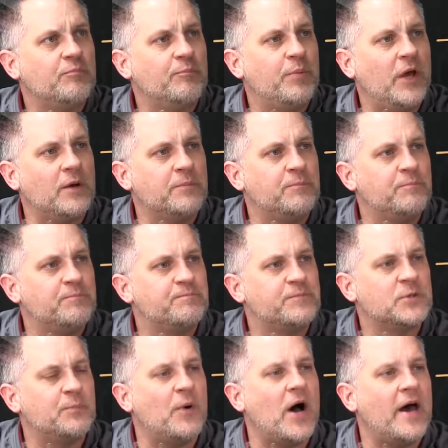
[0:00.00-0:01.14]
pick a
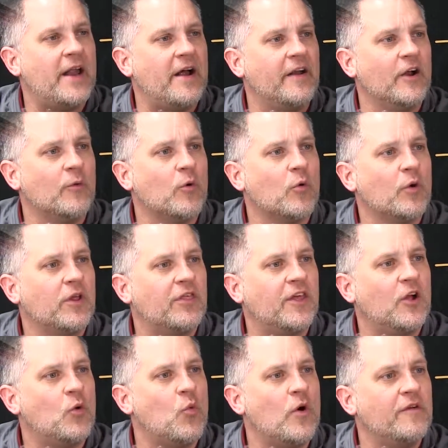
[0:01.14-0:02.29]
spot out here where we
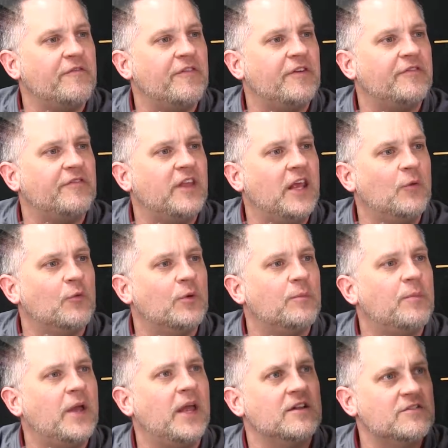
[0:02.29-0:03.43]
think 115 would
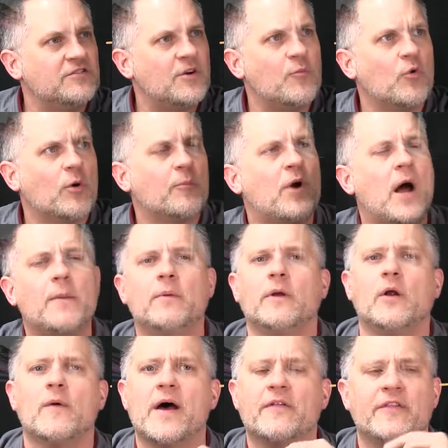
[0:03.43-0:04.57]
be, and it's somewhere probably
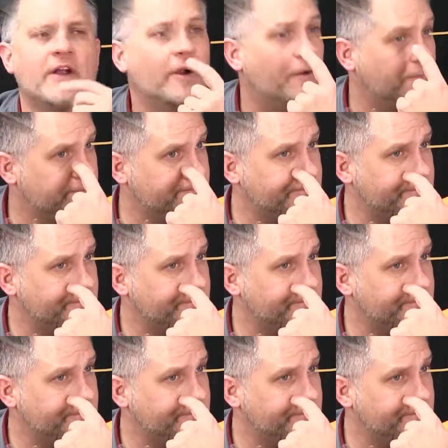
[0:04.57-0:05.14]
around there.